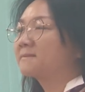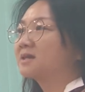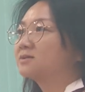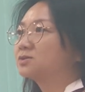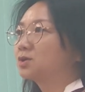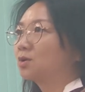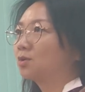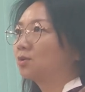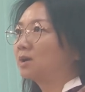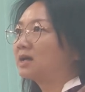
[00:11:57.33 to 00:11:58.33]

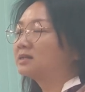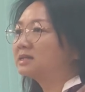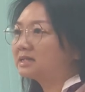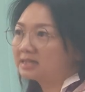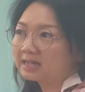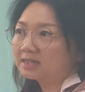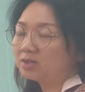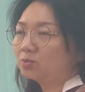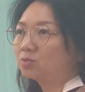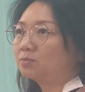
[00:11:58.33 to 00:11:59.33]
So other than that,
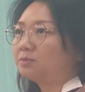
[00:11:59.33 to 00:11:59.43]
it will